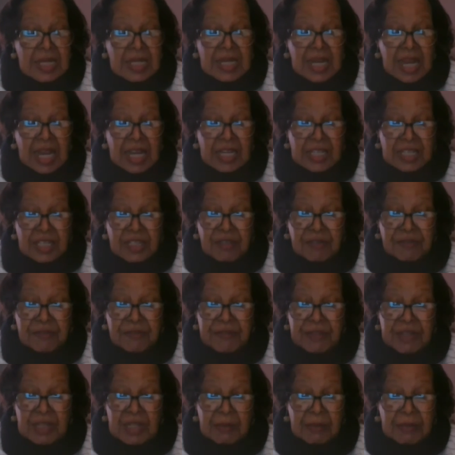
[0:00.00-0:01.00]
National
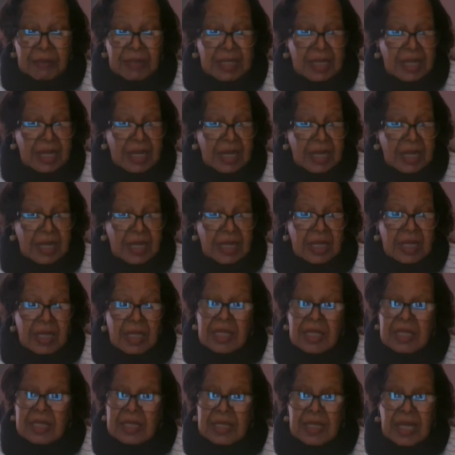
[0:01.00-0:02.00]
Freedom Day
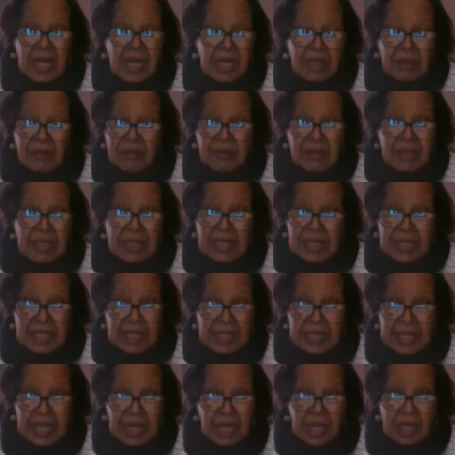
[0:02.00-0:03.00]
is not on any
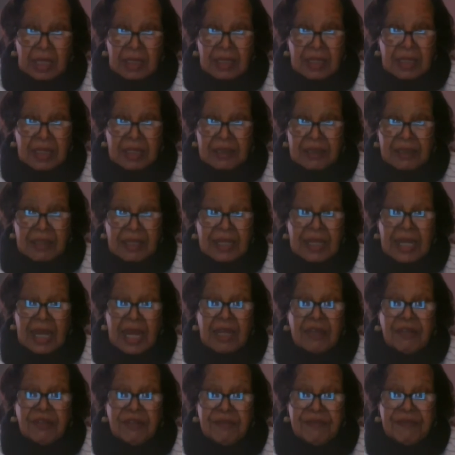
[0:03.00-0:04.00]
calendar that I
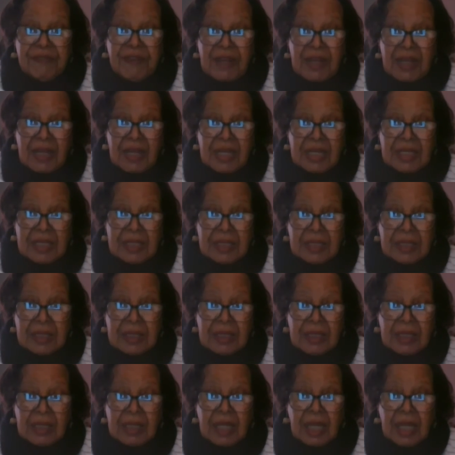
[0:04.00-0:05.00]
could find.
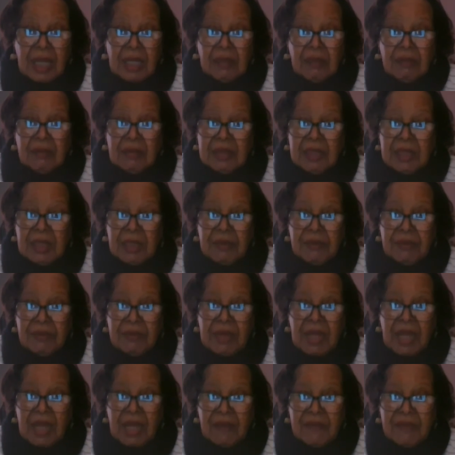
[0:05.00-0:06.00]
I
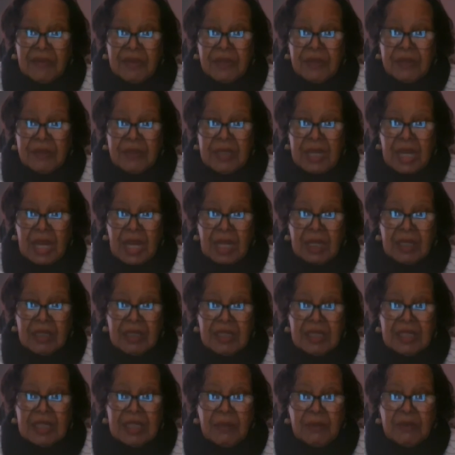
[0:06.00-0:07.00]
have two
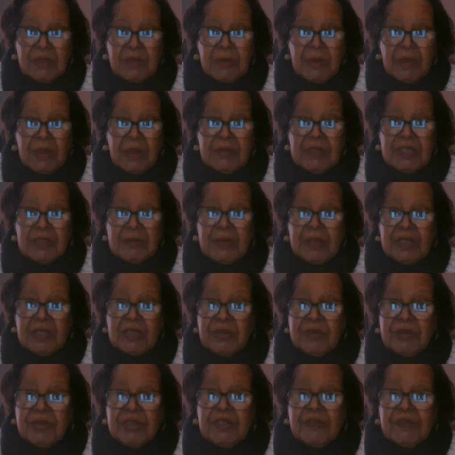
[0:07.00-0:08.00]
calendars that was published by
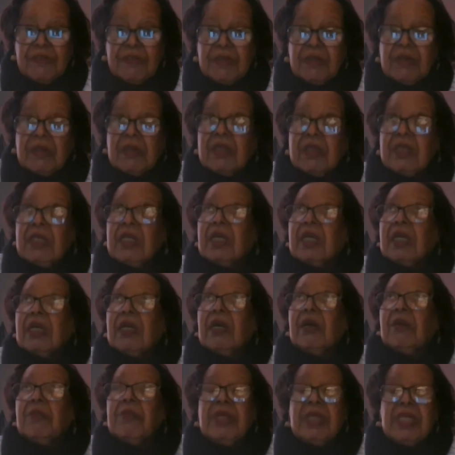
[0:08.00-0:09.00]
two different
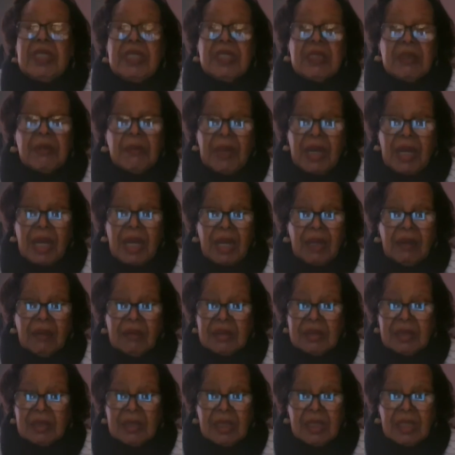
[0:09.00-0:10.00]
companies in my
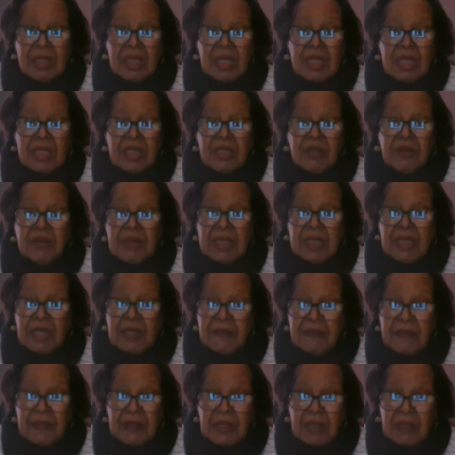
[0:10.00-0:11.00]
house. So
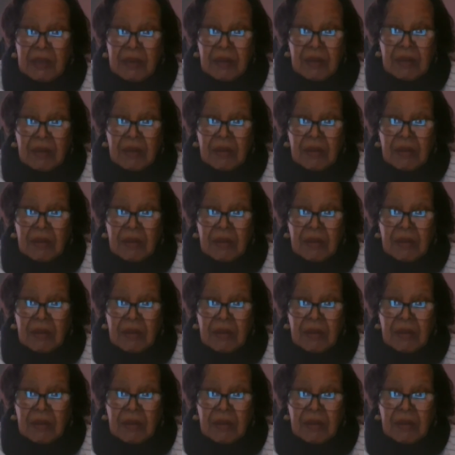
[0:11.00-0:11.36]
nothing